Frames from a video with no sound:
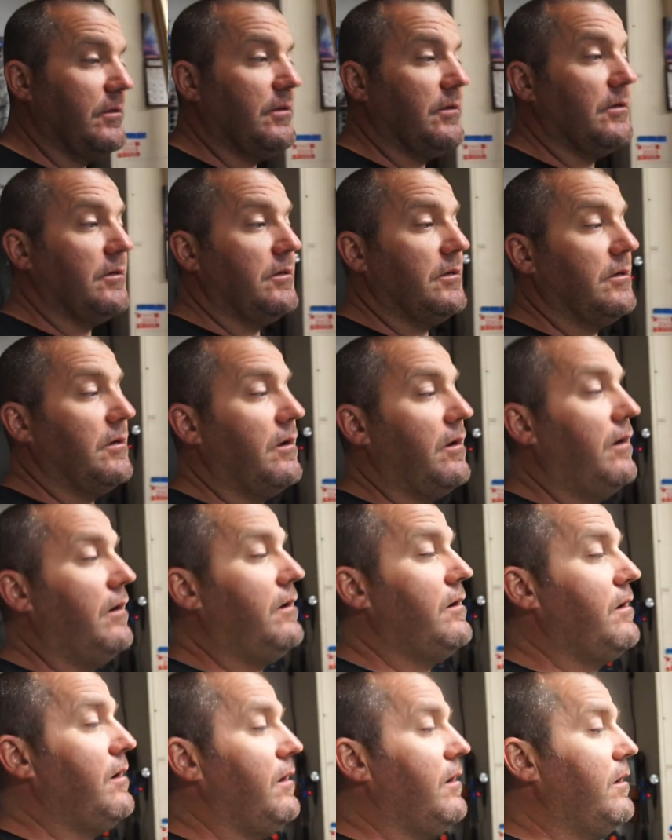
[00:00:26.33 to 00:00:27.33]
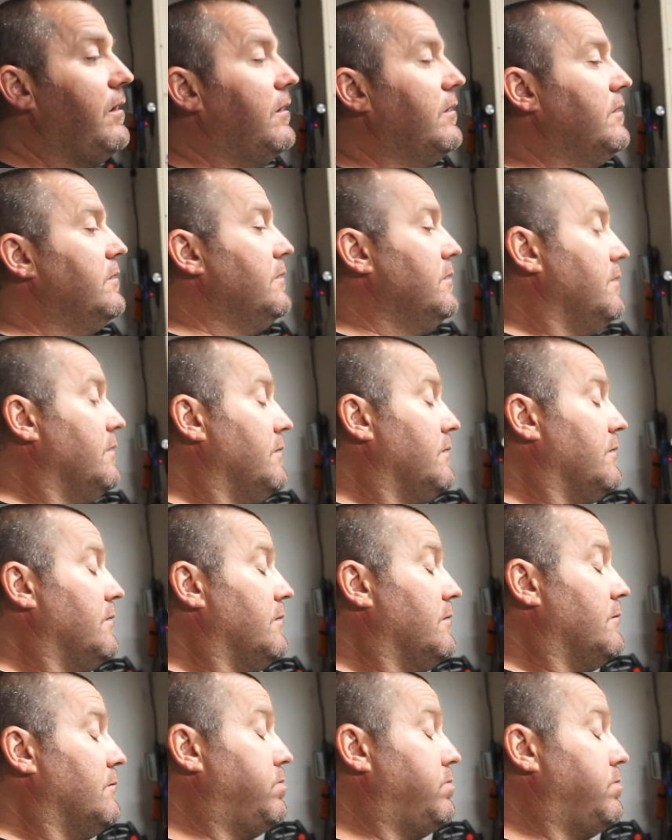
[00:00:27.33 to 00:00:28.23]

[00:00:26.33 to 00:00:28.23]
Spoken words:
No one is speaking in this clip.